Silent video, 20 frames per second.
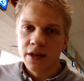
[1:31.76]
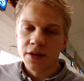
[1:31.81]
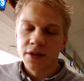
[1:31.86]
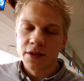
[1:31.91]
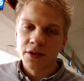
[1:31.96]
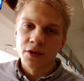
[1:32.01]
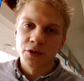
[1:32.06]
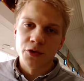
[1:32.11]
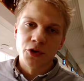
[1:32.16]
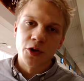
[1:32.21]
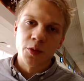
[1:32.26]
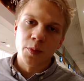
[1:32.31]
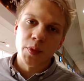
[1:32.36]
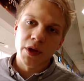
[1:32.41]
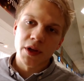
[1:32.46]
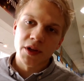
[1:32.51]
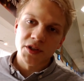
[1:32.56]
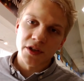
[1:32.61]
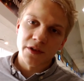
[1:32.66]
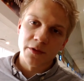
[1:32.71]
the
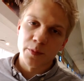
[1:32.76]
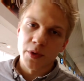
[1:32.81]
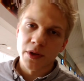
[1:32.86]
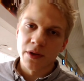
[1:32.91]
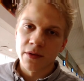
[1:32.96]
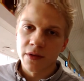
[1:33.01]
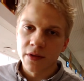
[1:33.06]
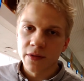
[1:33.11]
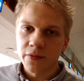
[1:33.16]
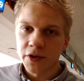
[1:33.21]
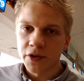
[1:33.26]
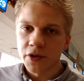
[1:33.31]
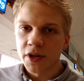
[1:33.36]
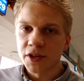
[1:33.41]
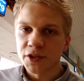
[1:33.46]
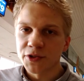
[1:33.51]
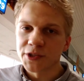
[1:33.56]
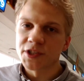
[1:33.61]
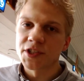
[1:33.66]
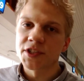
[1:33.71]
Europeans have been very
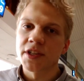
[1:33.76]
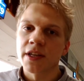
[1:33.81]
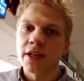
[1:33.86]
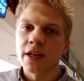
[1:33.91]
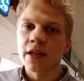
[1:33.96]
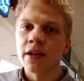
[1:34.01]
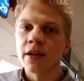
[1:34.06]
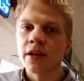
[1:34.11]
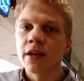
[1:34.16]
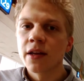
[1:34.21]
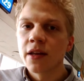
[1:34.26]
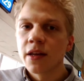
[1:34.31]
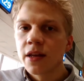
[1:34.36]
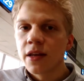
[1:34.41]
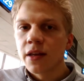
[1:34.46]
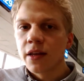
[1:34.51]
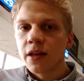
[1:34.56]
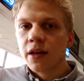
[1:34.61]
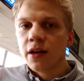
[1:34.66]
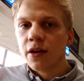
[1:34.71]
interested in
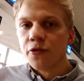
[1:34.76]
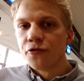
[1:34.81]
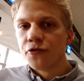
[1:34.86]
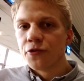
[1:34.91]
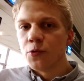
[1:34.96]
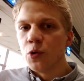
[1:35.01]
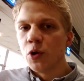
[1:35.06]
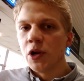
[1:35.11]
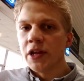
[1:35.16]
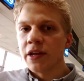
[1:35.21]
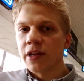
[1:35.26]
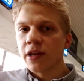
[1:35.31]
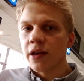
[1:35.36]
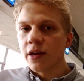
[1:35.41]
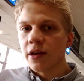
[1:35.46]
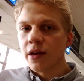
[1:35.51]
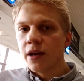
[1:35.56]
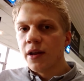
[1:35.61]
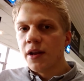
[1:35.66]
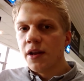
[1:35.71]
ruling
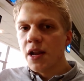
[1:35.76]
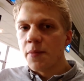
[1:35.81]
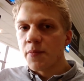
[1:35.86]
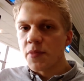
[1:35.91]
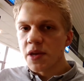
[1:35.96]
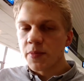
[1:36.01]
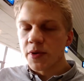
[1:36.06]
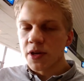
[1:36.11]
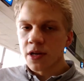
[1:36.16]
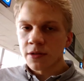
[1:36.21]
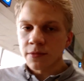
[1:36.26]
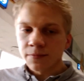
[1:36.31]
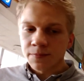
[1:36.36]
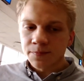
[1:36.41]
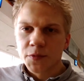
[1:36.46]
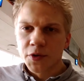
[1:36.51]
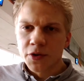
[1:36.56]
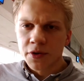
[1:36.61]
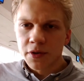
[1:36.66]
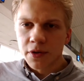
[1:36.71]
Namibia.
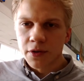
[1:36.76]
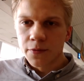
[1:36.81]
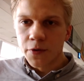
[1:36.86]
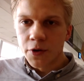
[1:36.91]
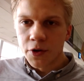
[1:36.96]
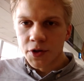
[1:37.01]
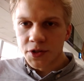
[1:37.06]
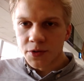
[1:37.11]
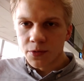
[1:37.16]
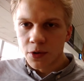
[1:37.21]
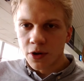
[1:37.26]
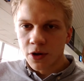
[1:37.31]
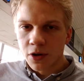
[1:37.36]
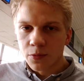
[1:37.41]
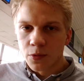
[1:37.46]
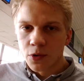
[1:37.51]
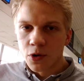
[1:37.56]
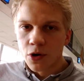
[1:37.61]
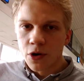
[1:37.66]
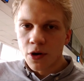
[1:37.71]
During the First
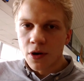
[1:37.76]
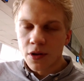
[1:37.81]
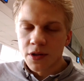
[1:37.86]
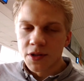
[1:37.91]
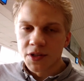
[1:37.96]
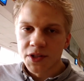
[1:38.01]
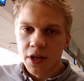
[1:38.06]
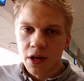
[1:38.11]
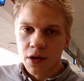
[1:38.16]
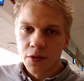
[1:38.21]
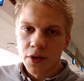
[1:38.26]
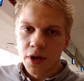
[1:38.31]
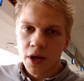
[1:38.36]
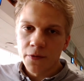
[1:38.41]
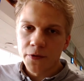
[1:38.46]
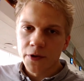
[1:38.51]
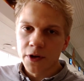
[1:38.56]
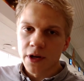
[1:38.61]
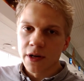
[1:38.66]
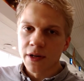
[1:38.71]
World War, the South
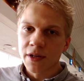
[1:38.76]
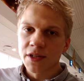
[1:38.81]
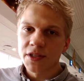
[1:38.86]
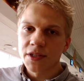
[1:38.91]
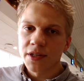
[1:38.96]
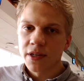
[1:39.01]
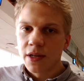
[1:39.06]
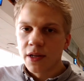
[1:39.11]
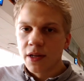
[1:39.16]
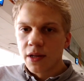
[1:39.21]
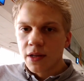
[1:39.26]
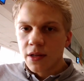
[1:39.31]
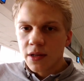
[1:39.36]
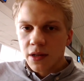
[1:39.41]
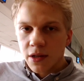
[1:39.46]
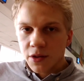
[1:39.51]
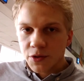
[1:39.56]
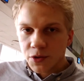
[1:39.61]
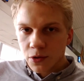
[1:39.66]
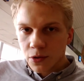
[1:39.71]
Africans
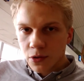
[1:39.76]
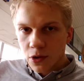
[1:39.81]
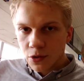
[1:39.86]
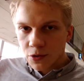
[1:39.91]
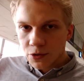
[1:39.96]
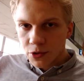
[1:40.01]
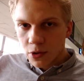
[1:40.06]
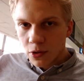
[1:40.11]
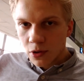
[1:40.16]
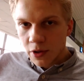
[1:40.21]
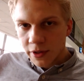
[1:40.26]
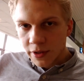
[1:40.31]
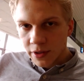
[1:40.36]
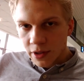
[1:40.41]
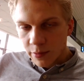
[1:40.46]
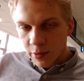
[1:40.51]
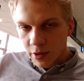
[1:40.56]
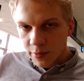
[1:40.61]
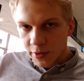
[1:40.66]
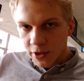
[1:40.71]
took control in
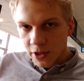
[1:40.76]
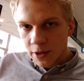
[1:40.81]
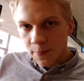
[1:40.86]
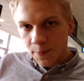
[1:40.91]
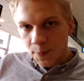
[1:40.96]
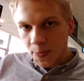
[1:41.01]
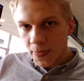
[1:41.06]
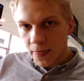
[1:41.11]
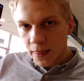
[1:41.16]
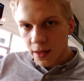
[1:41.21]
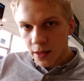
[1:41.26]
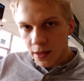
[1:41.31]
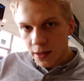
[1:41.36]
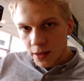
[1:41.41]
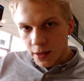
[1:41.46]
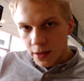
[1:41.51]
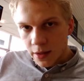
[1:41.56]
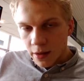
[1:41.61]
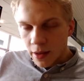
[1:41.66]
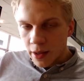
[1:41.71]
Namibia
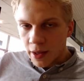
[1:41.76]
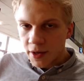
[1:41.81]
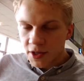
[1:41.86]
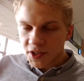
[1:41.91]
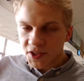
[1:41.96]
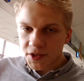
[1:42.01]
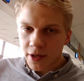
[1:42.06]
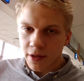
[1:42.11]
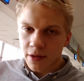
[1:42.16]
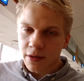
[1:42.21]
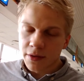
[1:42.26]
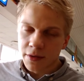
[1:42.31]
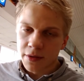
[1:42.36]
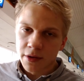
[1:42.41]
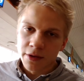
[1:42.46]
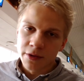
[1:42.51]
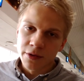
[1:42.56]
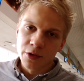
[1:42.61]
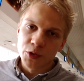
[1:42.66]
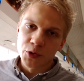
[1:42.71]
and extended
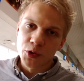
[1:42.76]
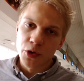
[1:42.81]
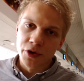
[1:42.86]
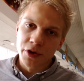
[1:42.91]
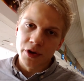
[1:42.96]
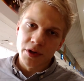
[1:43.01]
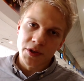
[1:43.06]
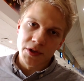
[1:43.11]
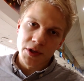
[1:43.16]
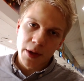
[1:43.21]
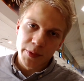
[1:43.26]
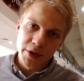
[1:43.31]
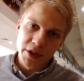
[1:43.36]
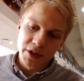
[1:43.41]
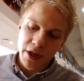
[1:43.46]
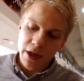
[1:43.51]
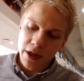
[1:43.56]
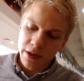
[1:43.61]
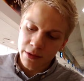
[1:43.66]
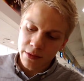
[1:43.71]
their notorious
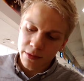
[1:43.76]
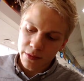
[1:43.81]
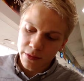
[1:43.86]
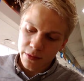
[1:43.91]
apartheid